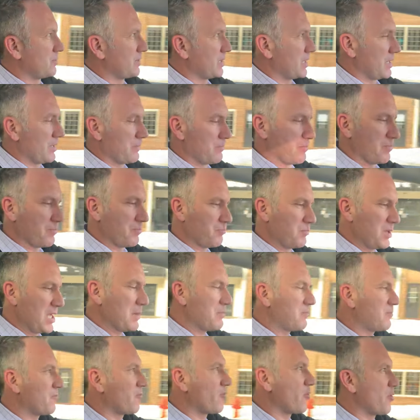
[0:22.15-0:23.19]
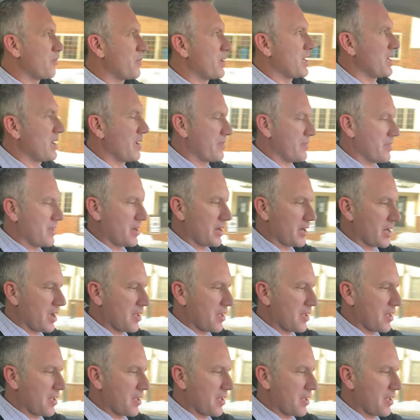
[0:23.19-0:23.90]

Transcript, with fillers: it beeped for me, and then I